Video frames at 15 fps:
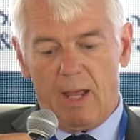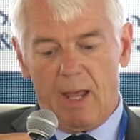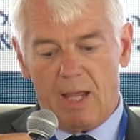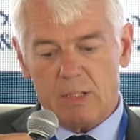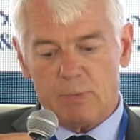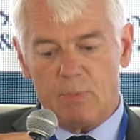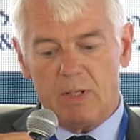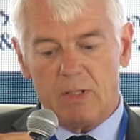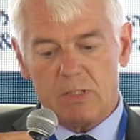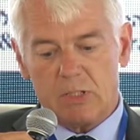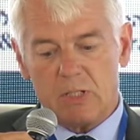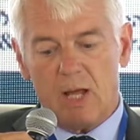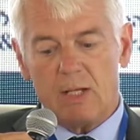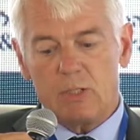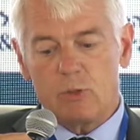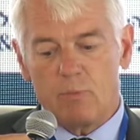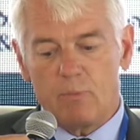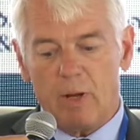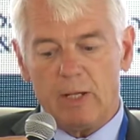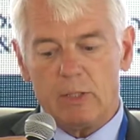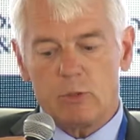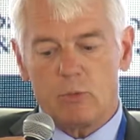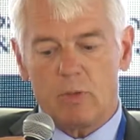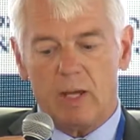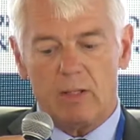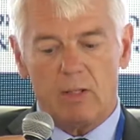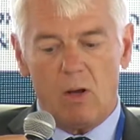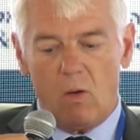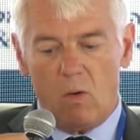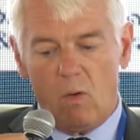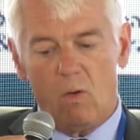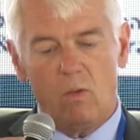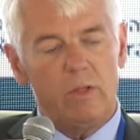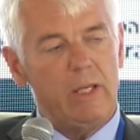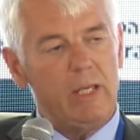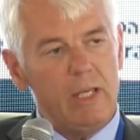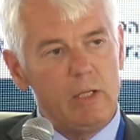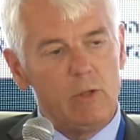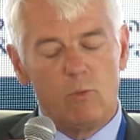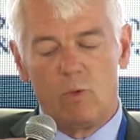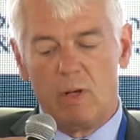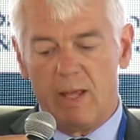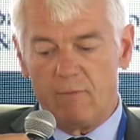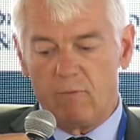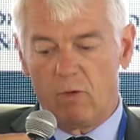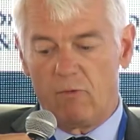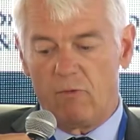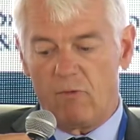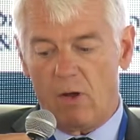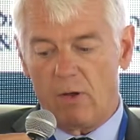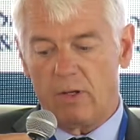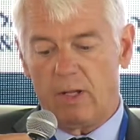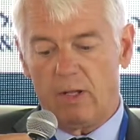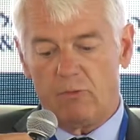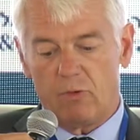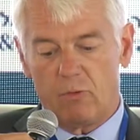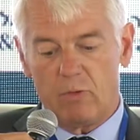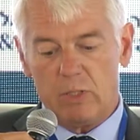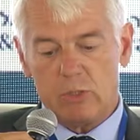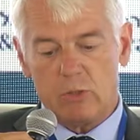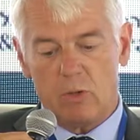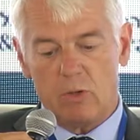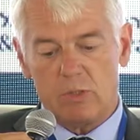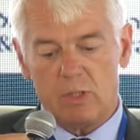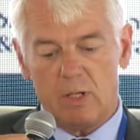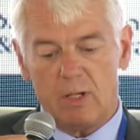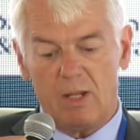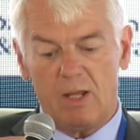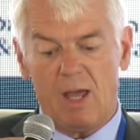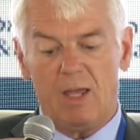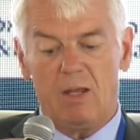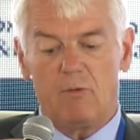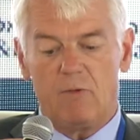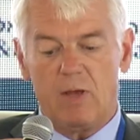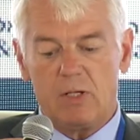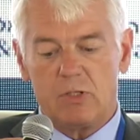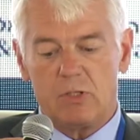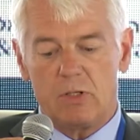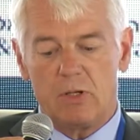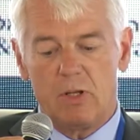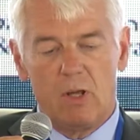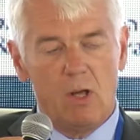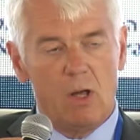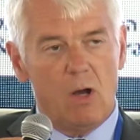has been designed to bring together all the EU-level funding for research and innovation